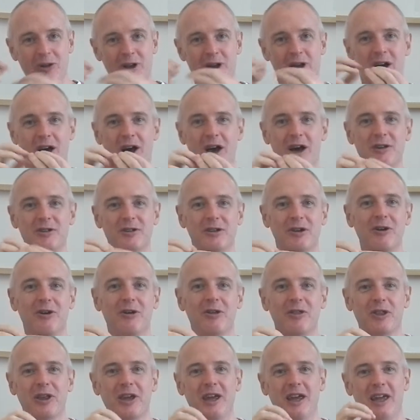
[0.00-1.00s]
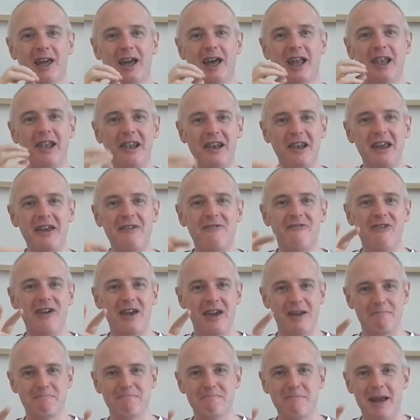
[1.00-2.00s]
one, has got the
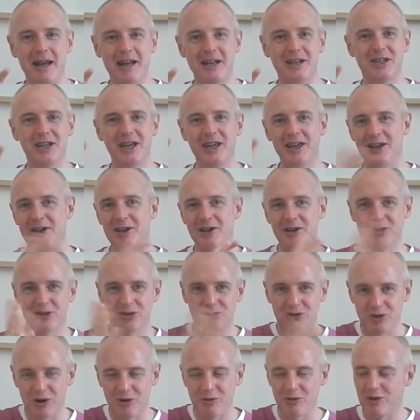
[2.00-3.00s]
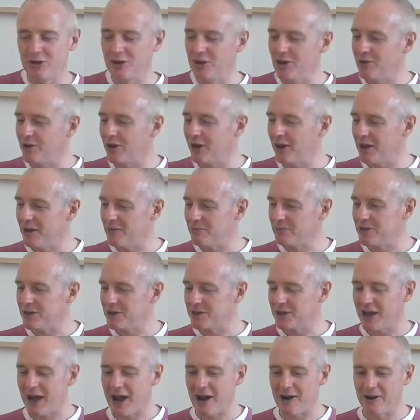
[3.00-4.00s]
leafy, minty stroke
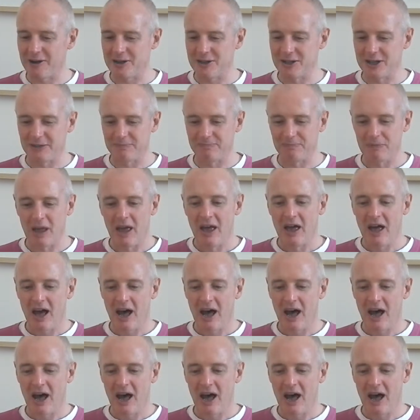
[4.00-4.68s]
eucalyptus character.